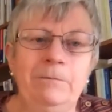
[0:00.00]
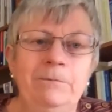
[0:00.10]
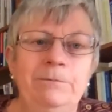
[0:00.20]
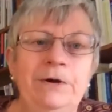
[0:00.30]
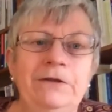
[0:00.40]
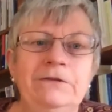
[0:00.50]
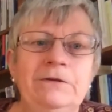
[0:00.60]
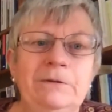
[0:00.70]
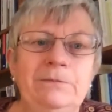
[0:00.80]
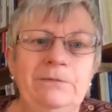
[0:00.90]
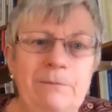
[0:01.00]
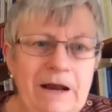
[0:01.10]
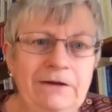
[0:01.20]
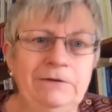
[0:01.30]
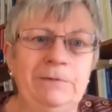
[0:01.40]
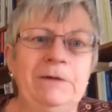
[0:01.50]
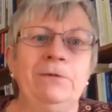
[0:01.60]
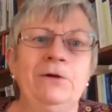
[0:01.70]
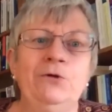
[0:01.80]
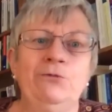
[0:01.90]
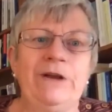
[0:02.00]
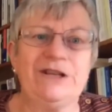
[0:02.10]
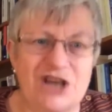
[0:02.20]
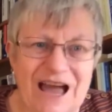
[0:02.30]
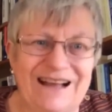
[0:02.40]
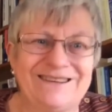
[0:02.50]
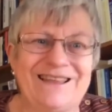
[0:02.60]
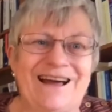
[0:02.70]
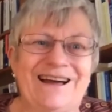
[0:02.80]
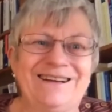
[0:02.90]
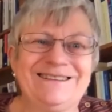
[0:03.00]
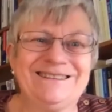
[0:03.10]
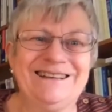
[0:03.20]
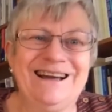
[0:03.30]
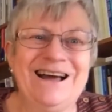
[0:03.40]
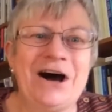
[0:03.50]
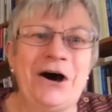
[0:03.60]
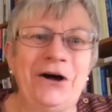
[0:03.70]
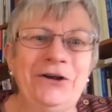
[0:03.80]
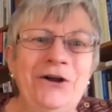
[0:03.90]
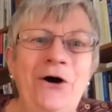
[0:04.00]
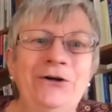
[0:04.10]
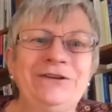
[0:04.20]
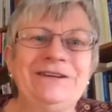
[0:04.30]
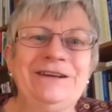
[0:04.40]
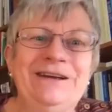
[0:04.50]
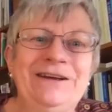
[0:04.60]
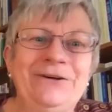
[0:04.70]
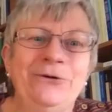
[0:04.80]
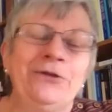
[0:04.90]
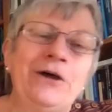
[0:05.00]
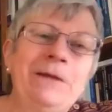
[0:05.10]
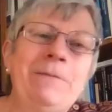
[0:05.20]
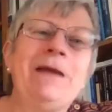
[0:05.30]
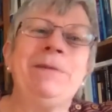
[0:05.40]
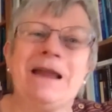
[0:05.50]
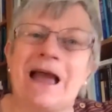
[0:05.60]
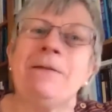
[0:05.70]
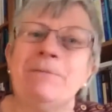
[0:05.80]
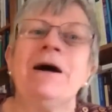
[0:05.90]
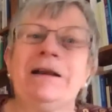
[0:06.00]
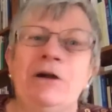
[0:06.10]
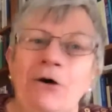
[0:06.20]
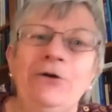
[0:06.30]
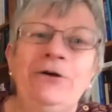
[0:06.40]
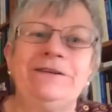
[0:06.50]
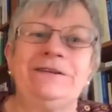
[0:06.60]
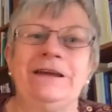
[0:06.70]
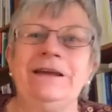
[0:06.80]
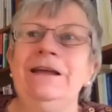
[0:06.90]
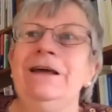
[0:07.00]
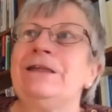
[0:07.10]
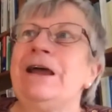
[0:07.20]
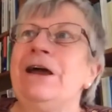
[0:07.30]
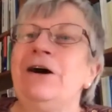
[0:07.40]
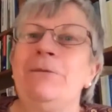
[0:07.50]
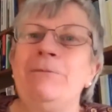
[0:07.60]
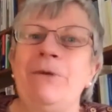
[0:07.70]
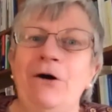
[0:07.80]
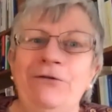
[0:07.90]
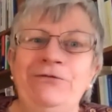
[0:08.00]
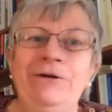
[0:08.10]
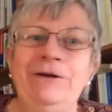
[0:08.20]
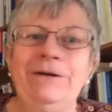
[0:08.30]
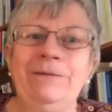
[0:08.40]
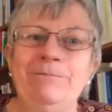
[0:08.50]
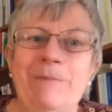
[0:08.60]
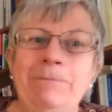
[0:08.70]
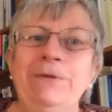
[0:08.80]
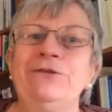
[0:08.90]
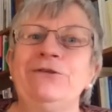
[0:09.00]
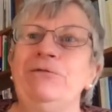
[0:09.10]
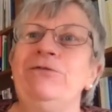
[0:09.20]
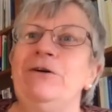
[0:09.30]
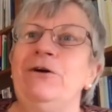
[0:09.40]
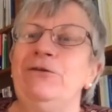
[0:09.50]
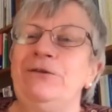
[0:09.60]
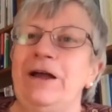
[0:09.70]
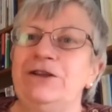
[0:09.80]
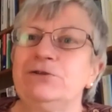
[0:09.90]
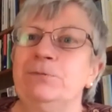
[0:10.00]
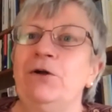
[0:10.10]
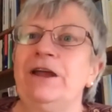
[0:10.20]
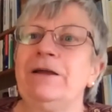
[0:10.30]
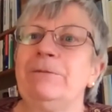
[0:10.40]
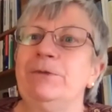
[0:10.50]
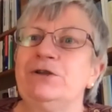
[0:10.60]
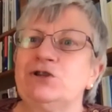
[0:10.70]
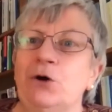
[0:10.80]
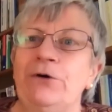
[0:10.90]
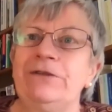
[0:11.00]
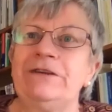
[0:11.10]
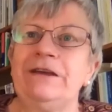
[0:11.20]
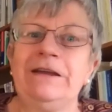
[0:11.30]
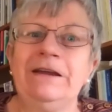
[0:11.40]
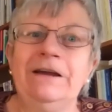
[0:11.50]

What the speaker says: But many of the people who reject that are not, although they may be a minority, they are often members of hegemonic majority